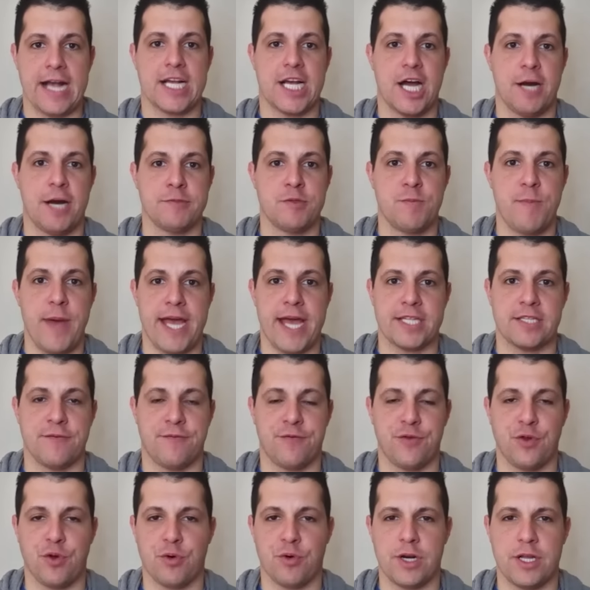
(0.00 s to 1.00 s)
comes back to
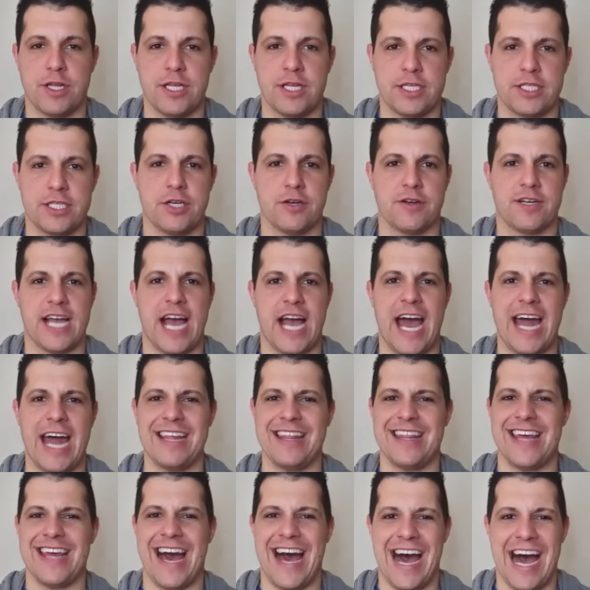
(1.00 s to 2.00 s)
Florida this year, kind
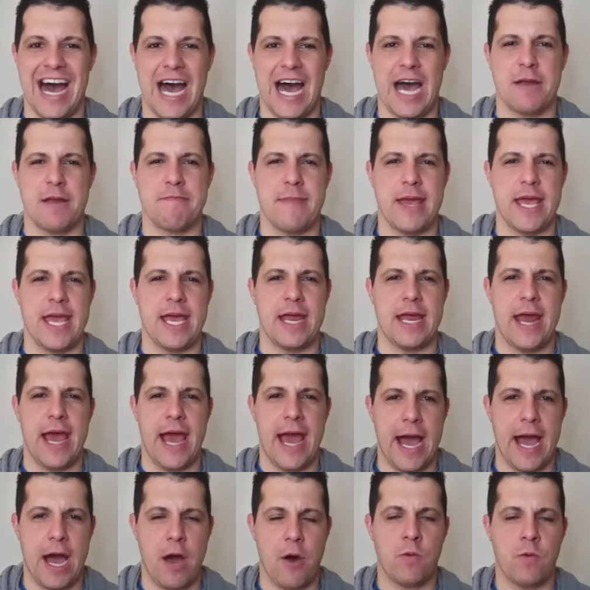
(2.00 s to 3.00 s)
of the odd man
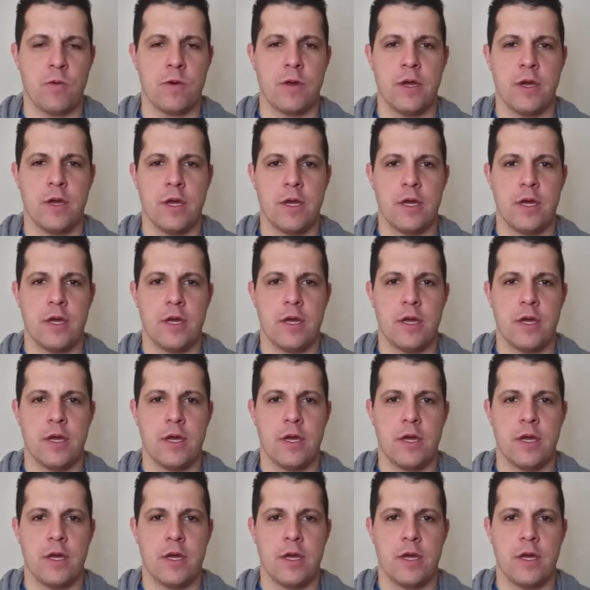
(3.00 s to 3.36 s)
out